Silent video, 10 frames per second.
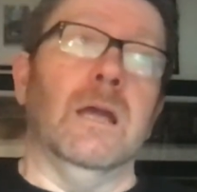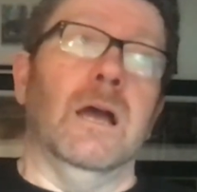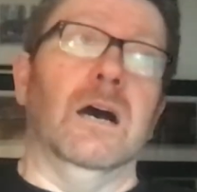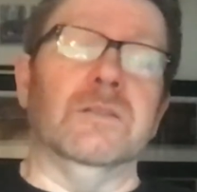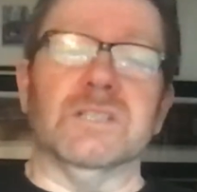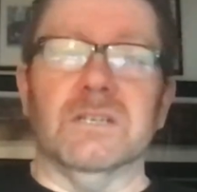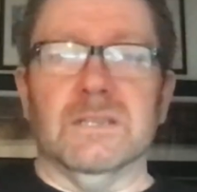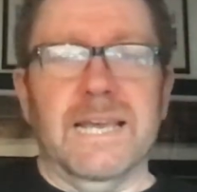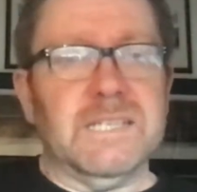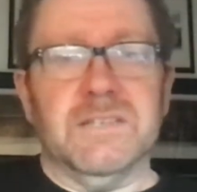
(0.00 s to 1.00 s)
Others are
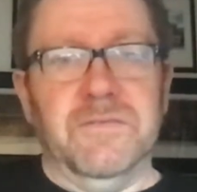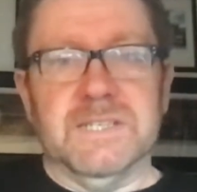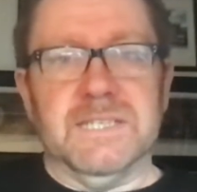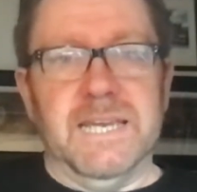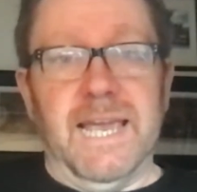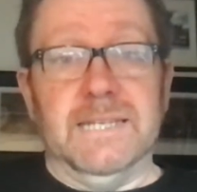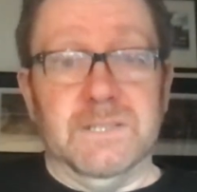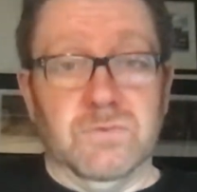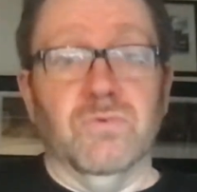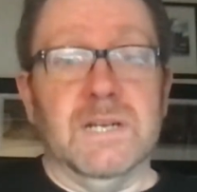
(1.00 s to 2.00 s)
less sophisticated
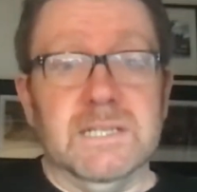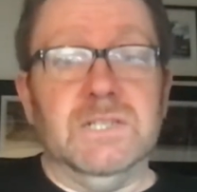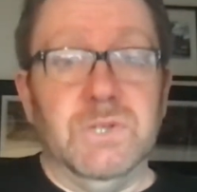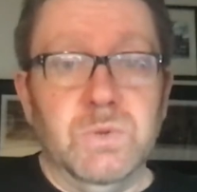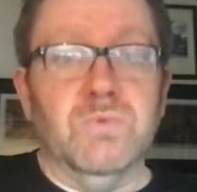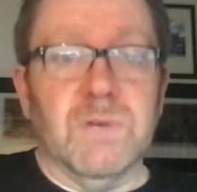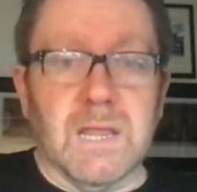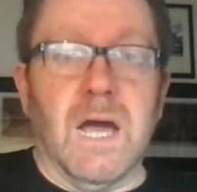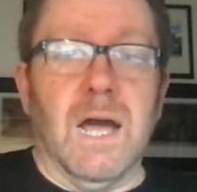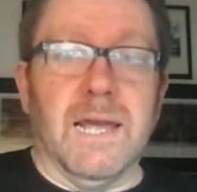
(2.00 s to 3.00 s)
and really do
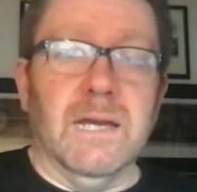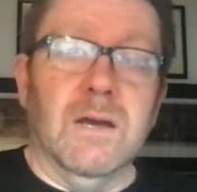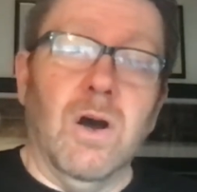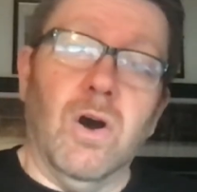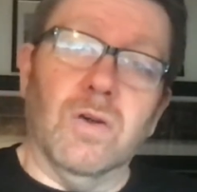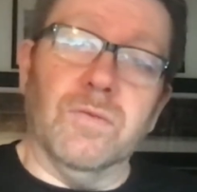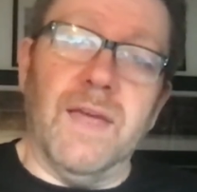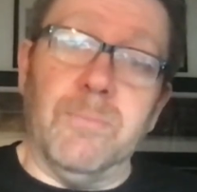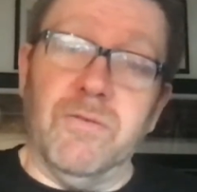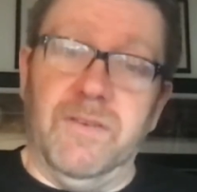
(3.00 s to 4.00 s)
rely on
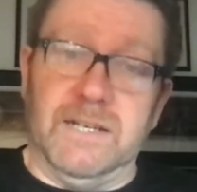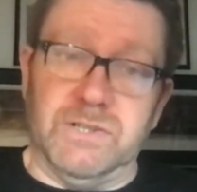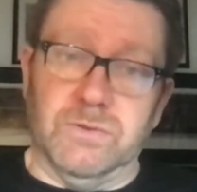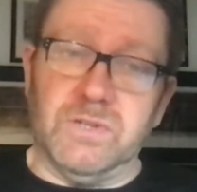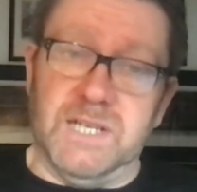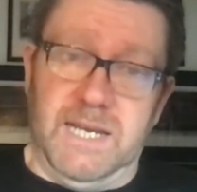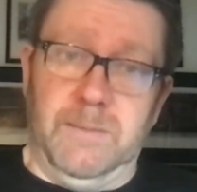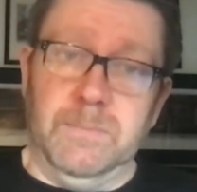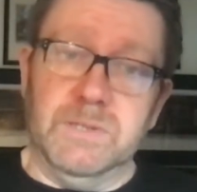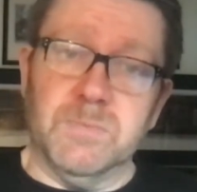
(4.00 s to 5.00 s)
their professional
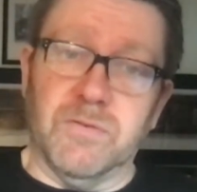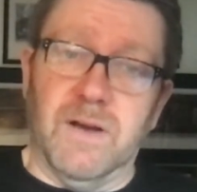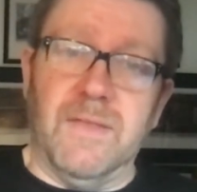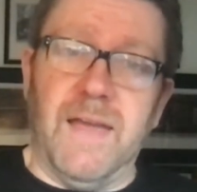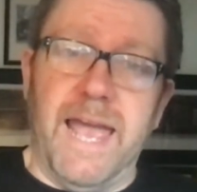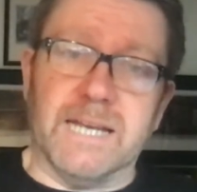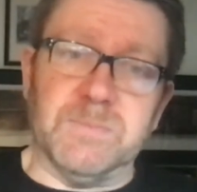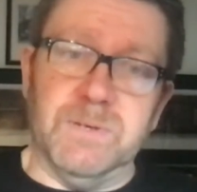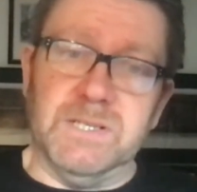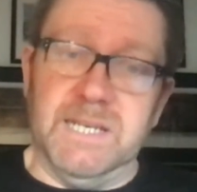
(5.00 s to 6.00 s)
team to provide that
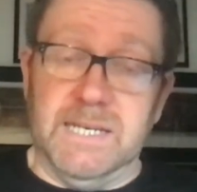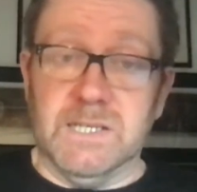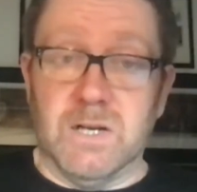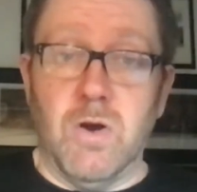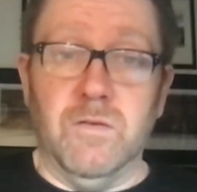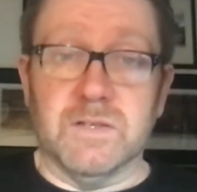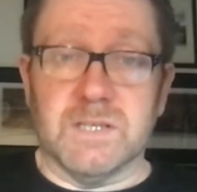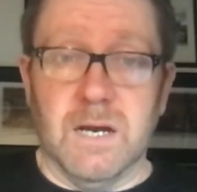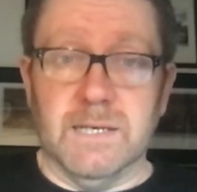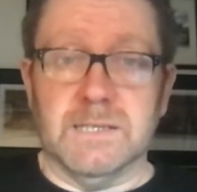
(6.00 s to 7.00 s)
expertise and
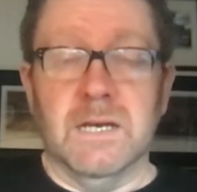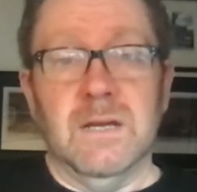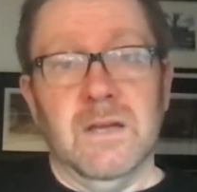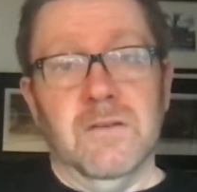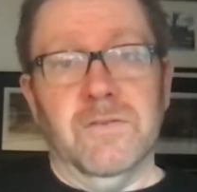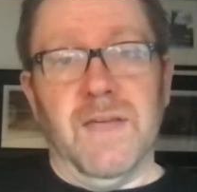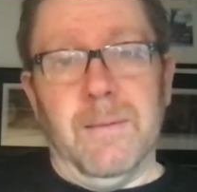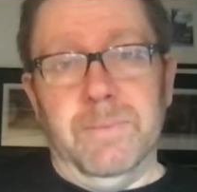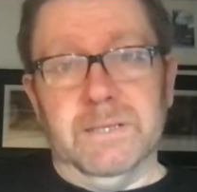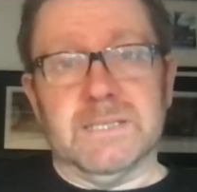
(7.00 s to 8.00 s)
oversight for that
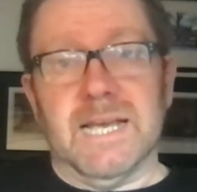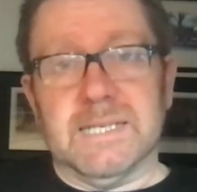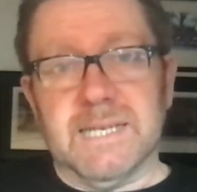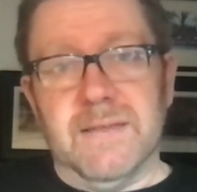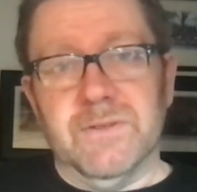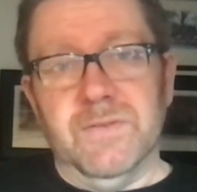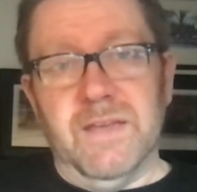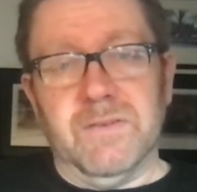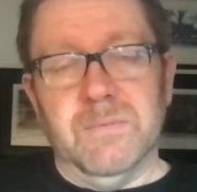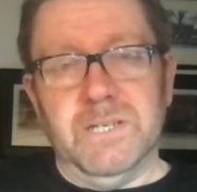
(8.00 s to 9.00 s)
built asset that
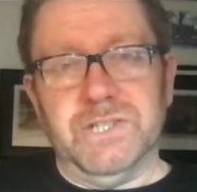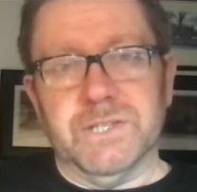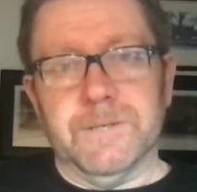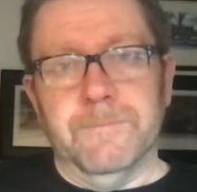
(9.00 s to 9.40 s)
they've commissioned.